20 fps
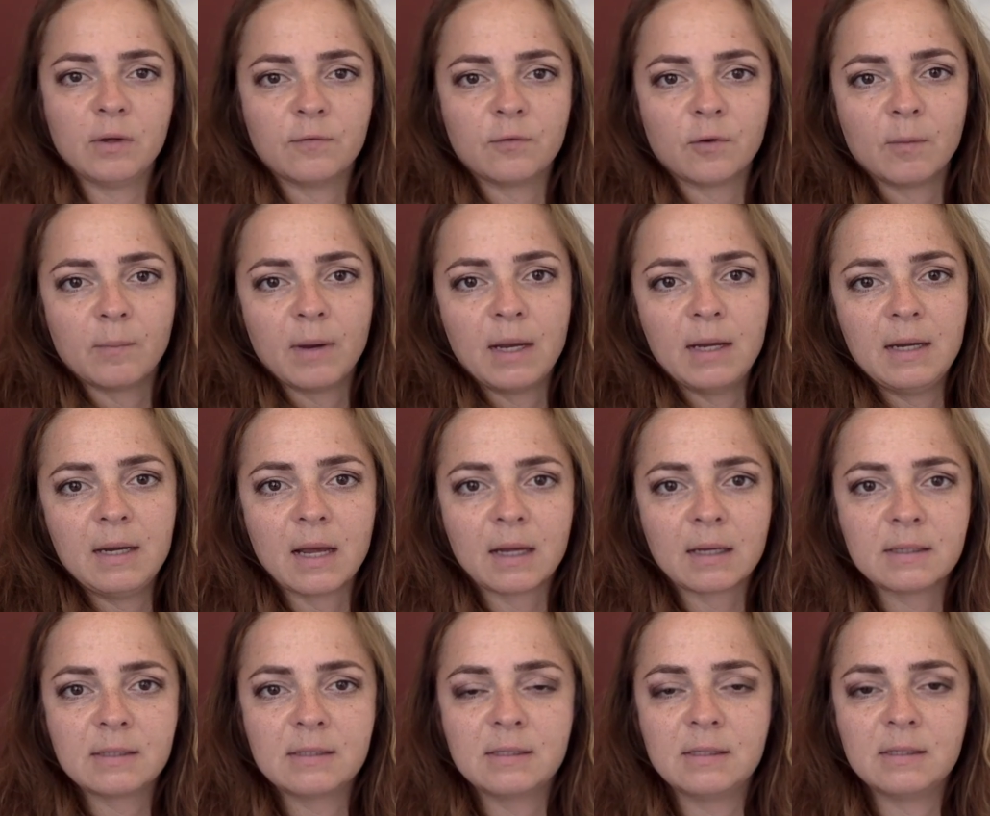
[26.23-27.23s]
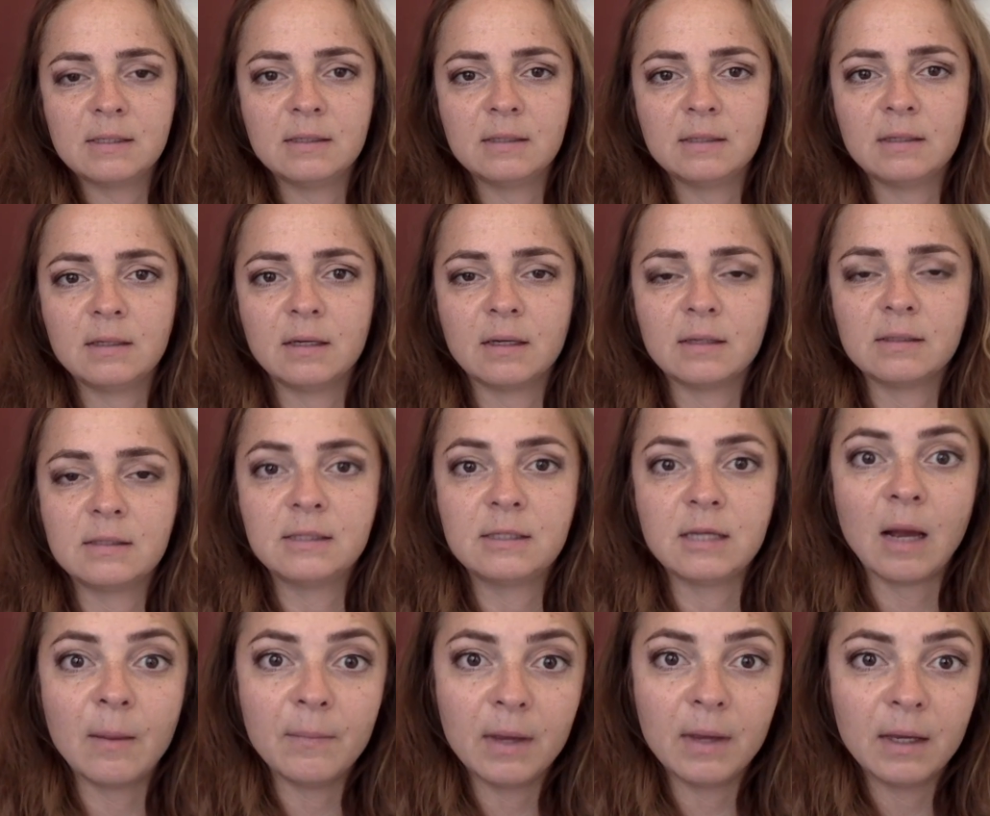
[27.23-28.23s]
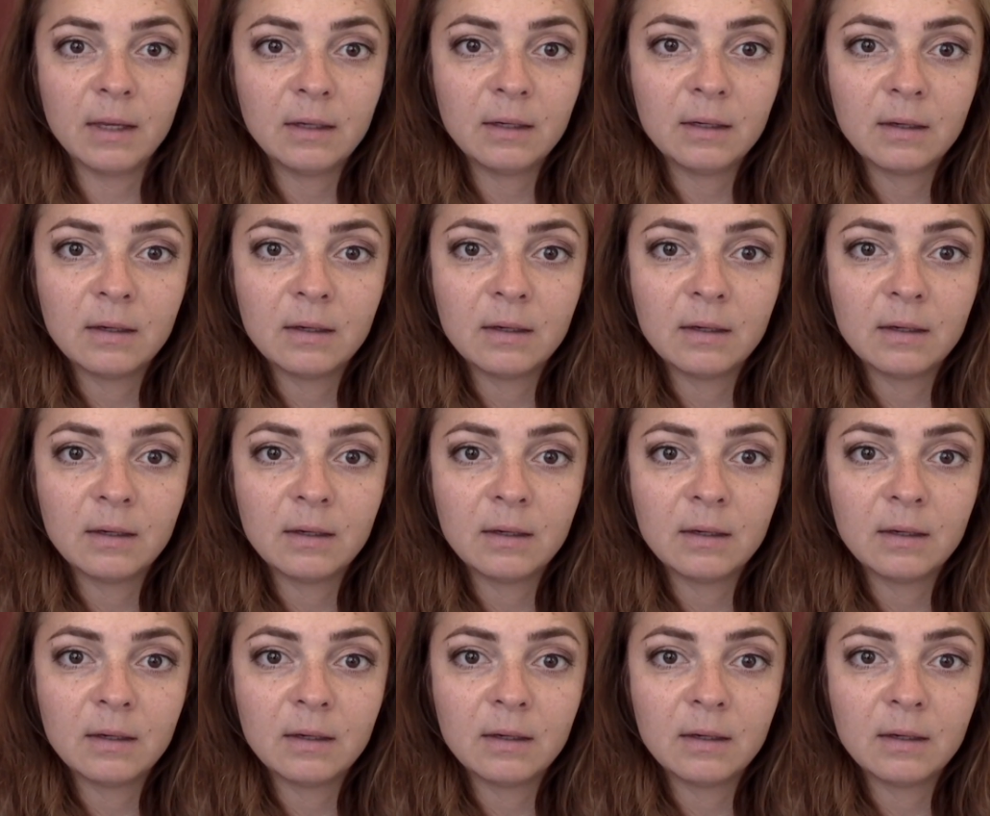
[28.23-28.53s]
for my next summit,